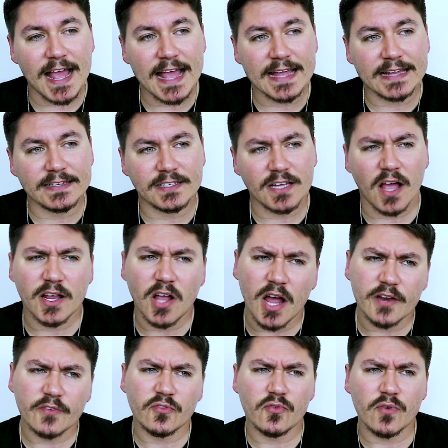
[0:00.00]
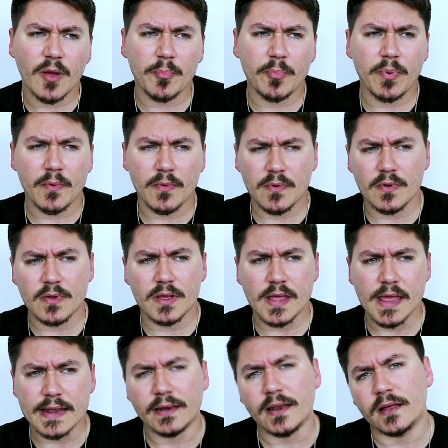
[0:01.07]
and I kind of grew up
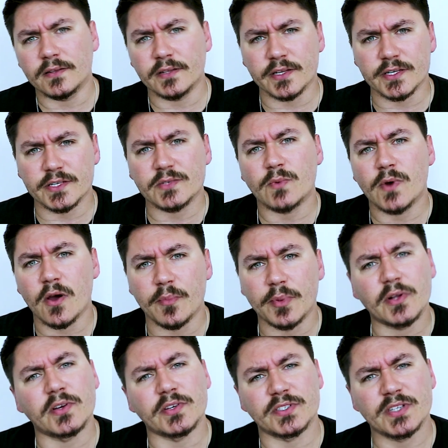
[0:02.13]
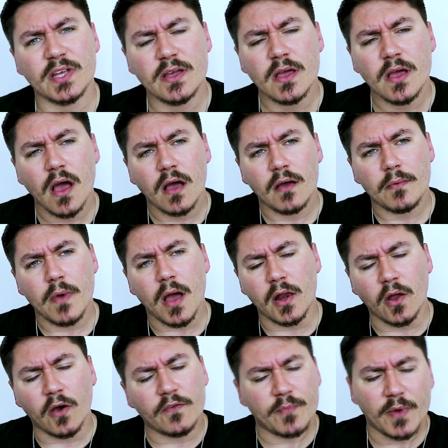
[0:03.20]
in London as well because a
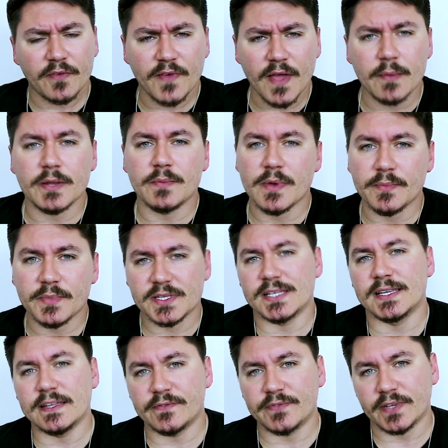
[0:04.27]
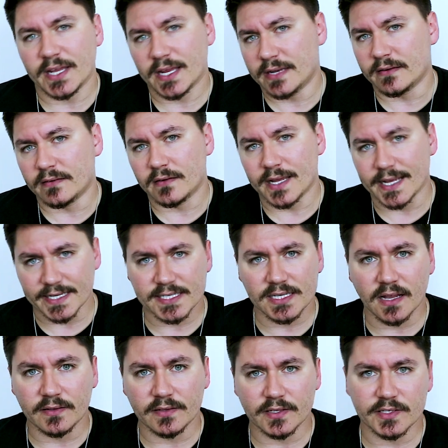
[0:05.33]
lot of my family members lived in East
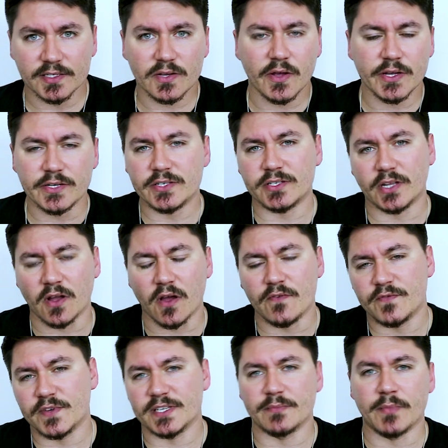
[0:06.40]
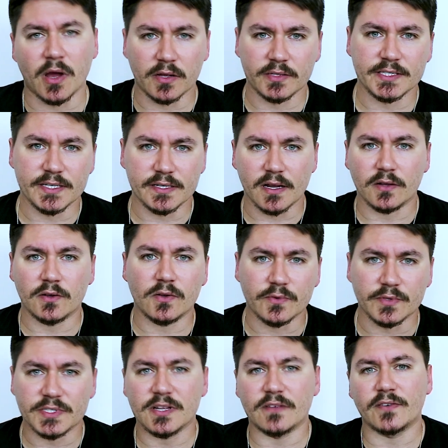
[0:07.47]
London, so I used to go and visit my auntie and uncle
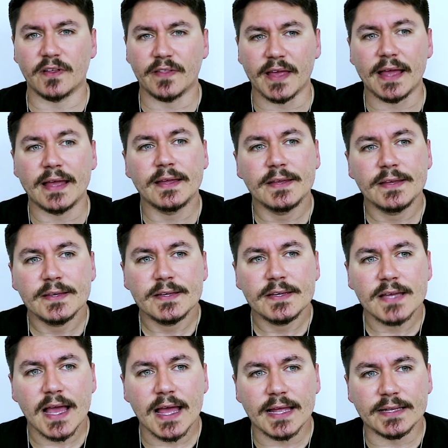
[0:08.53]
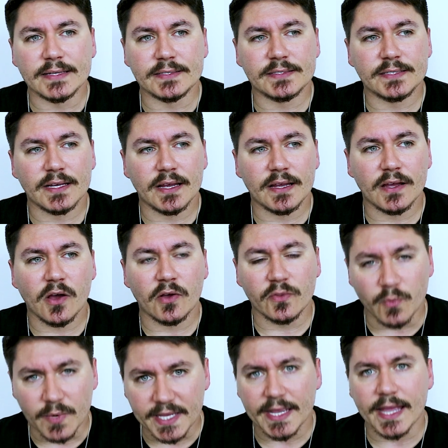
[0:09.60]
and stuff like that, and on
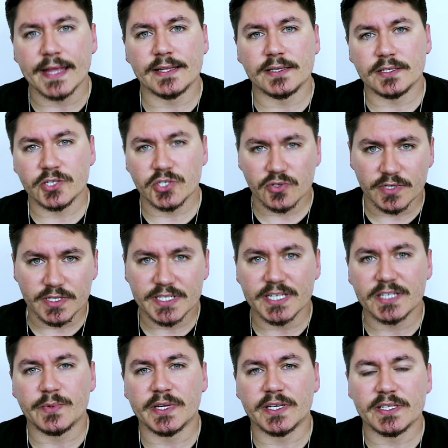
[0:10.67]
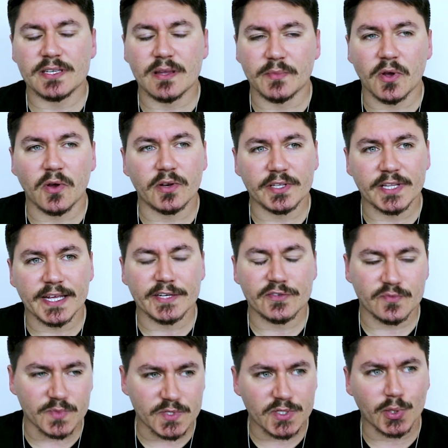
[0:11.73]
the weekends and during the 6 weeks summer holidays
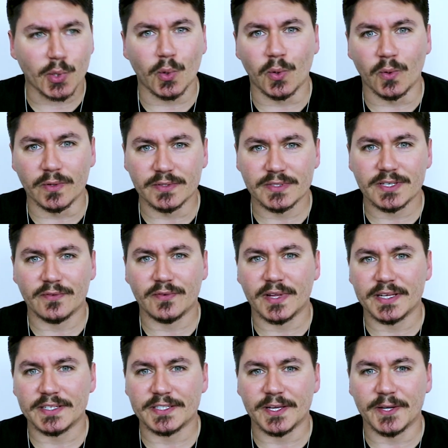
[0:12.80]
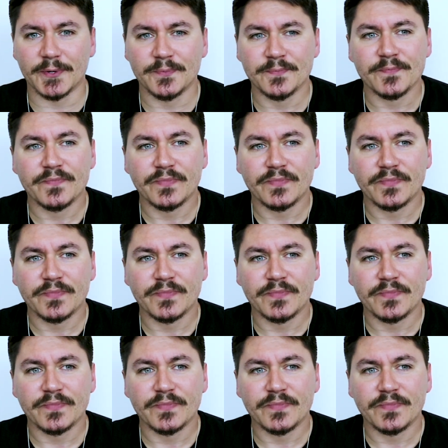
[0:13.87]
from school and stuff like that. So